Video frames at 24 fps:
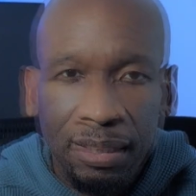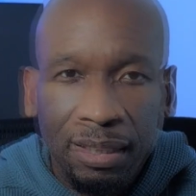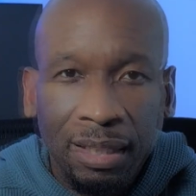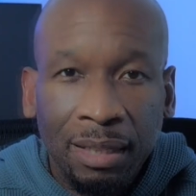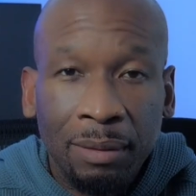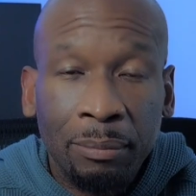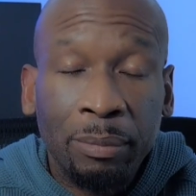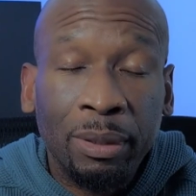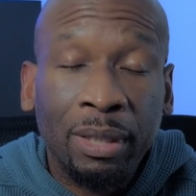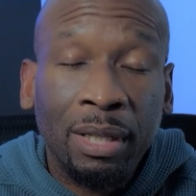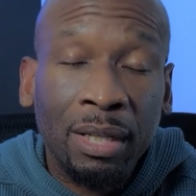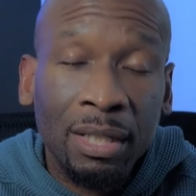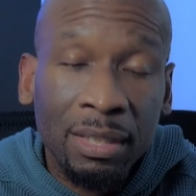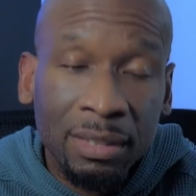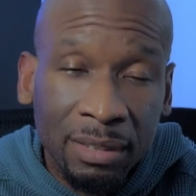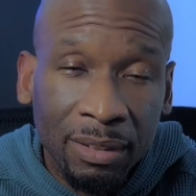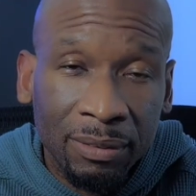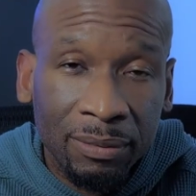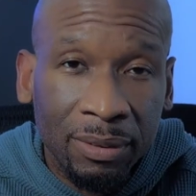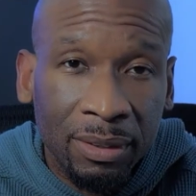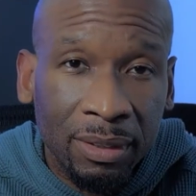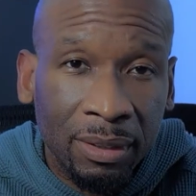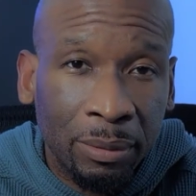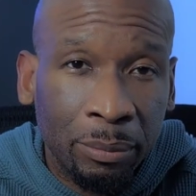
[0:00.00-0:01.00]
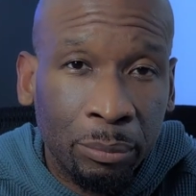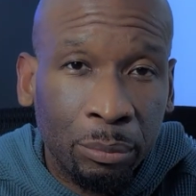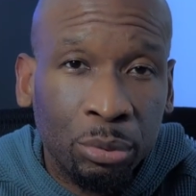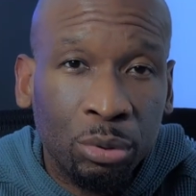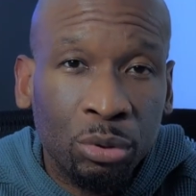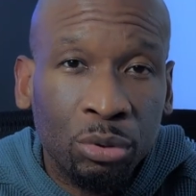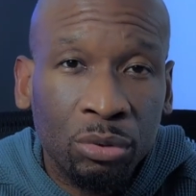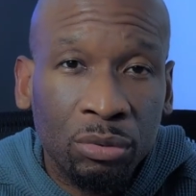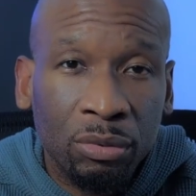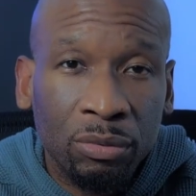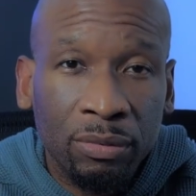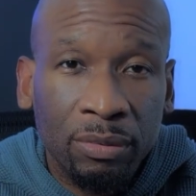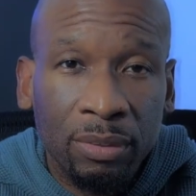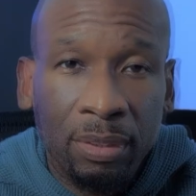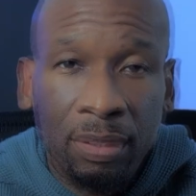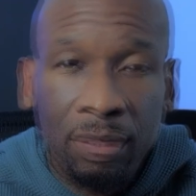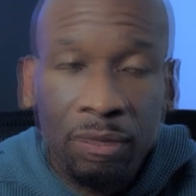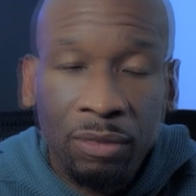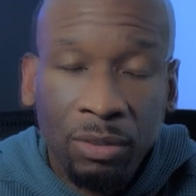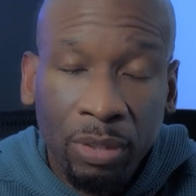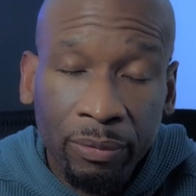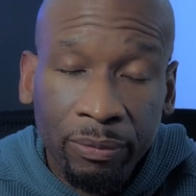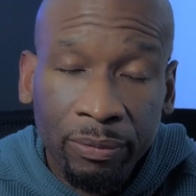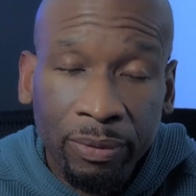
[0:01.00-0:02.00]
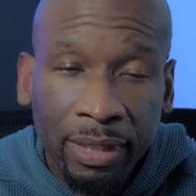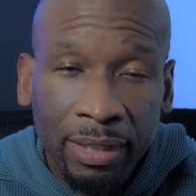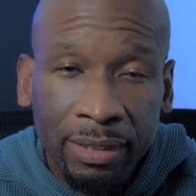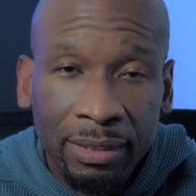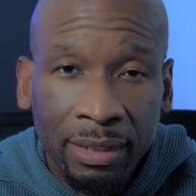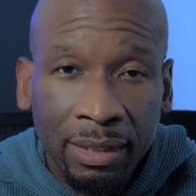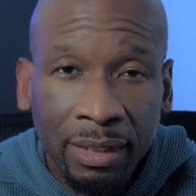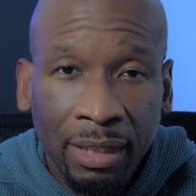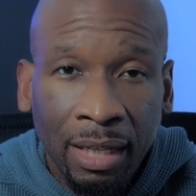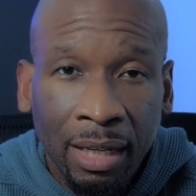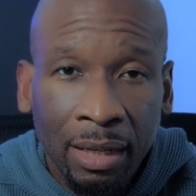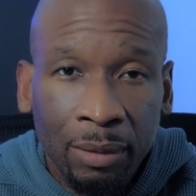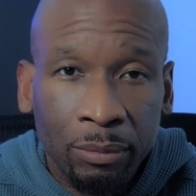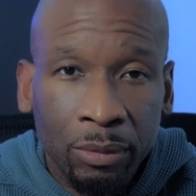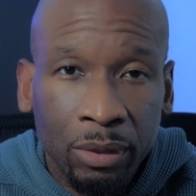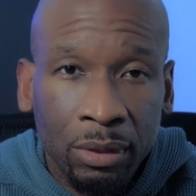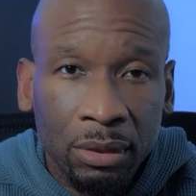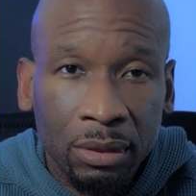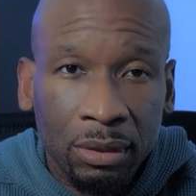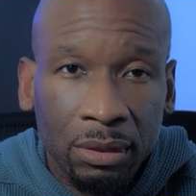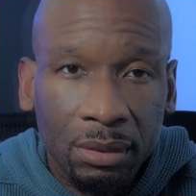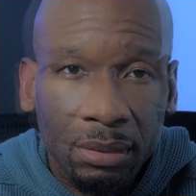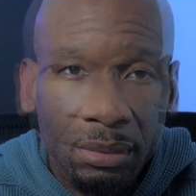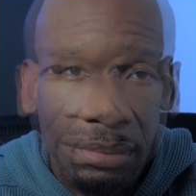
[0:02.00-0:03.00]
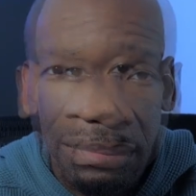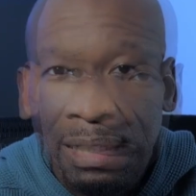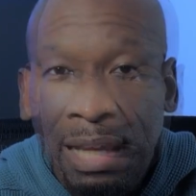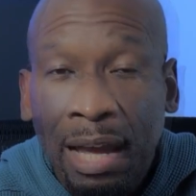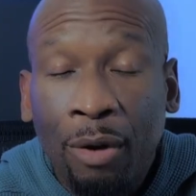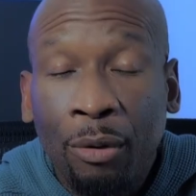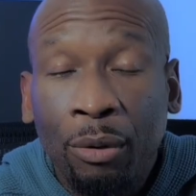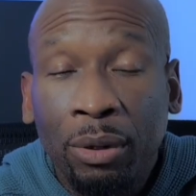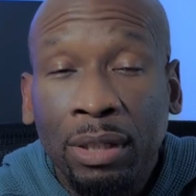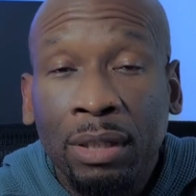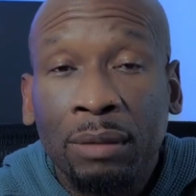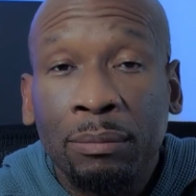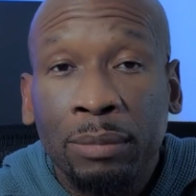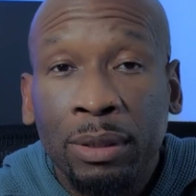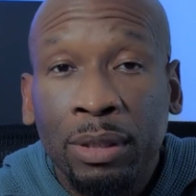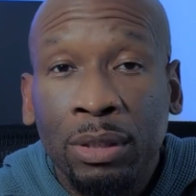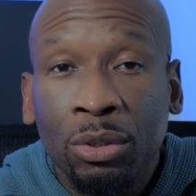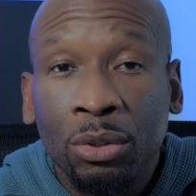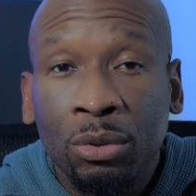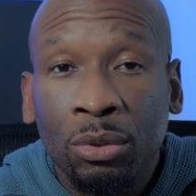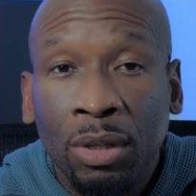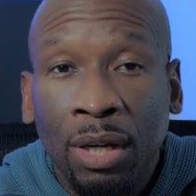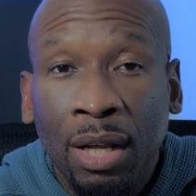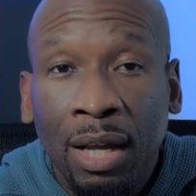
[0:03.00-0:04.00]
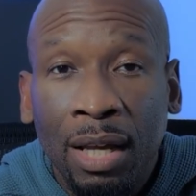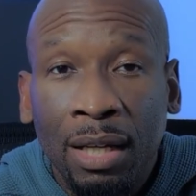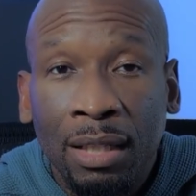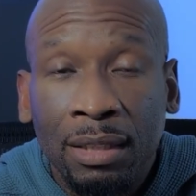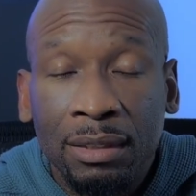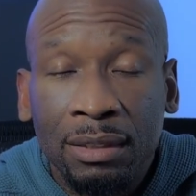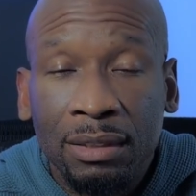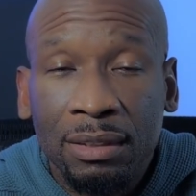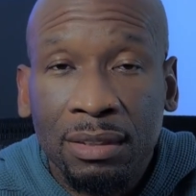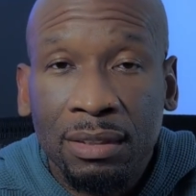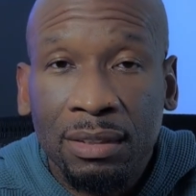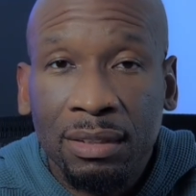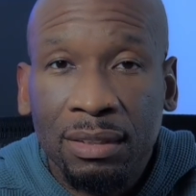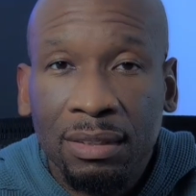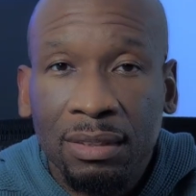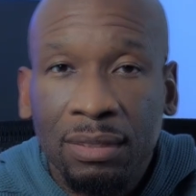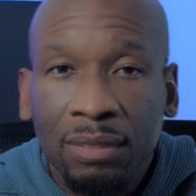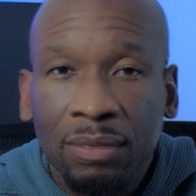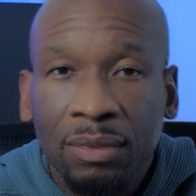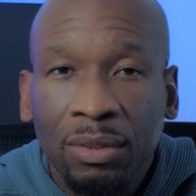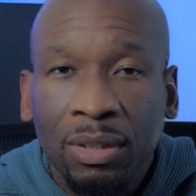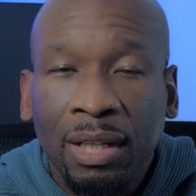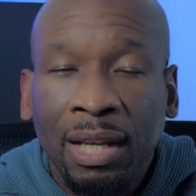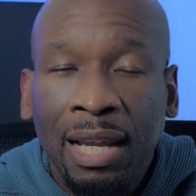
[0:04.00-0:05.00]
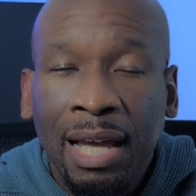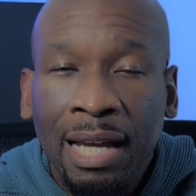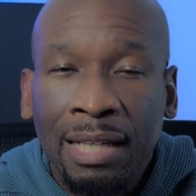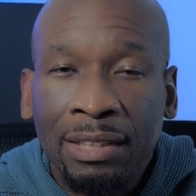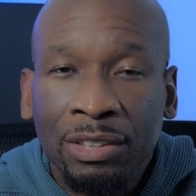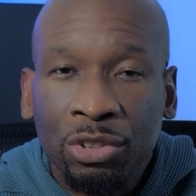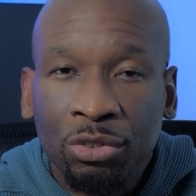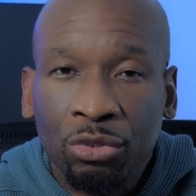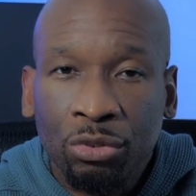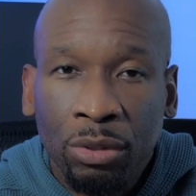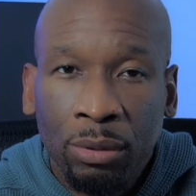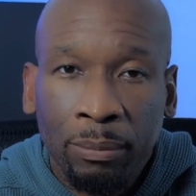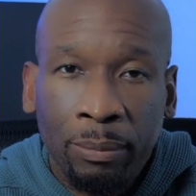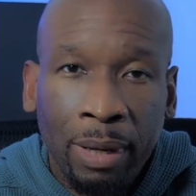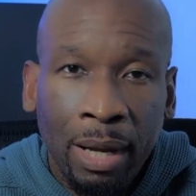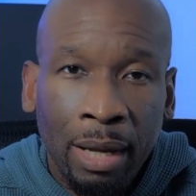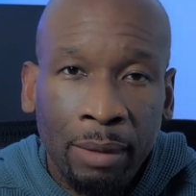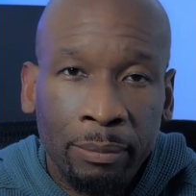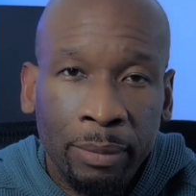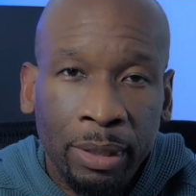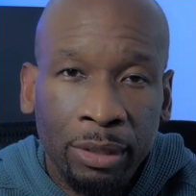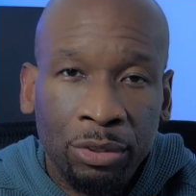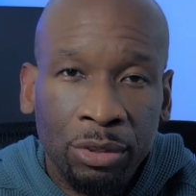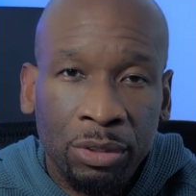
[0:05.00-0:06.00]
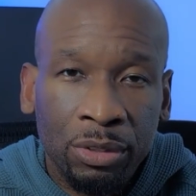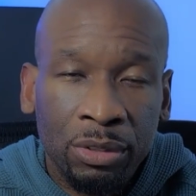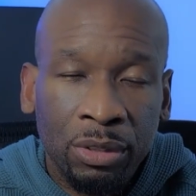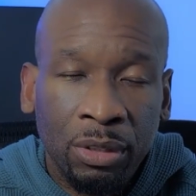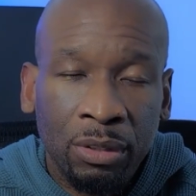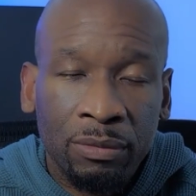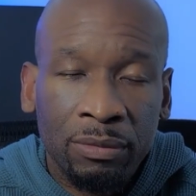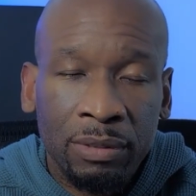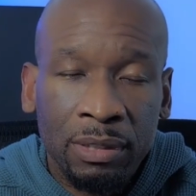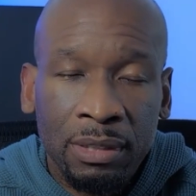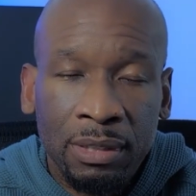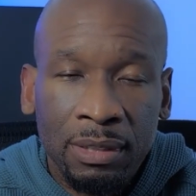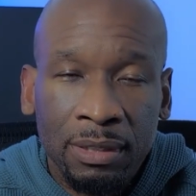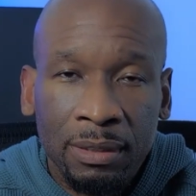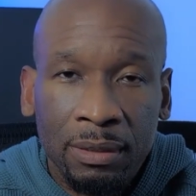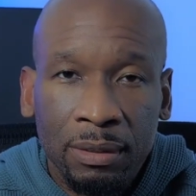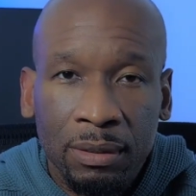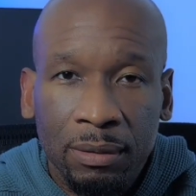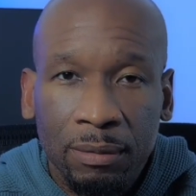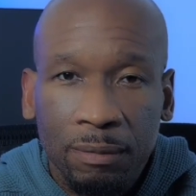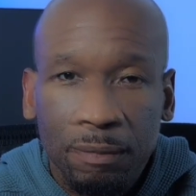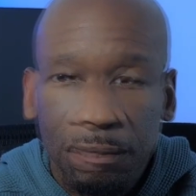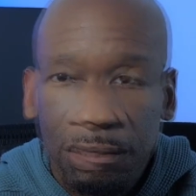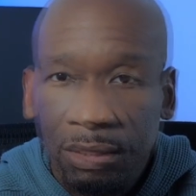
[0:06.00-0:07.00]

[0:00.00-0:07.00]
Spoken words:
And because of the improved front-facing camera, now it can be utilized for Class 3 biometric services.